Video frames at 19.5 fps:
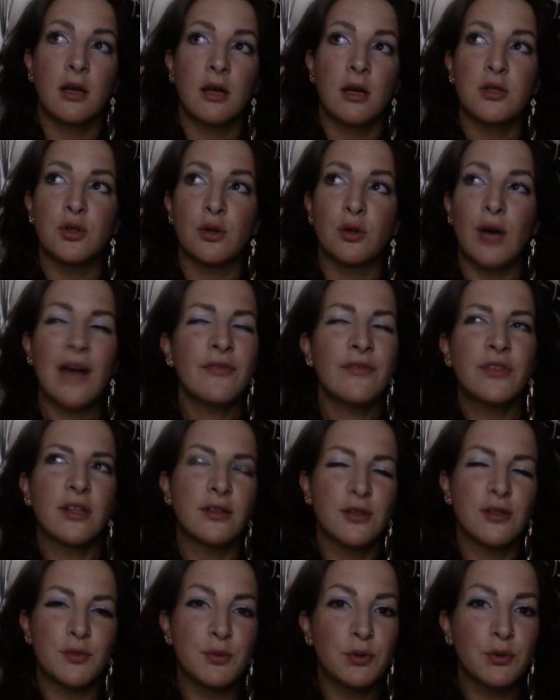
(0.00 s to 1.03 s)
So after
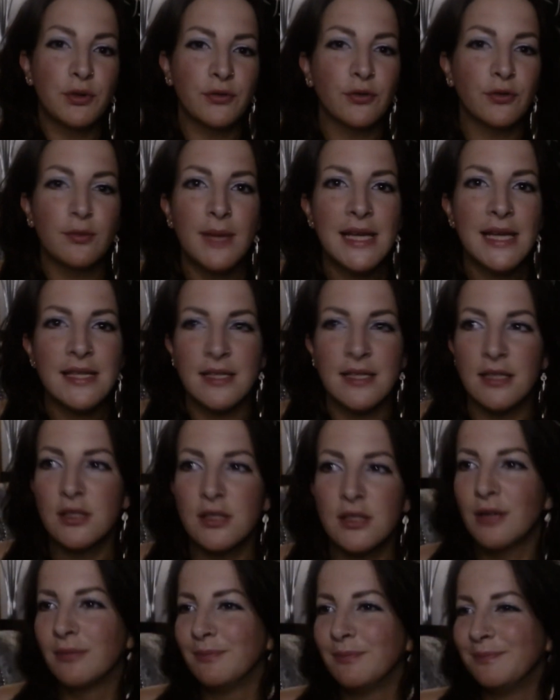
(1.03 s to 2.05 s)
this beautiful
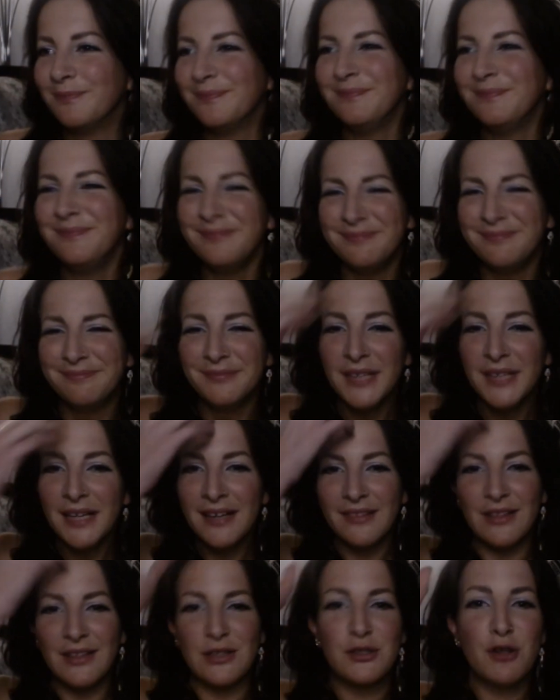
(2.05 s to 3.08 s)
message
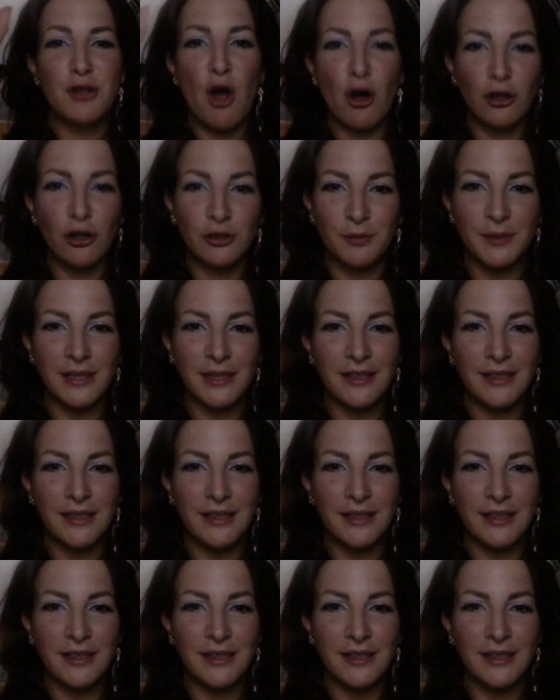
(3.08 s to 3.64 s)
that shocked me a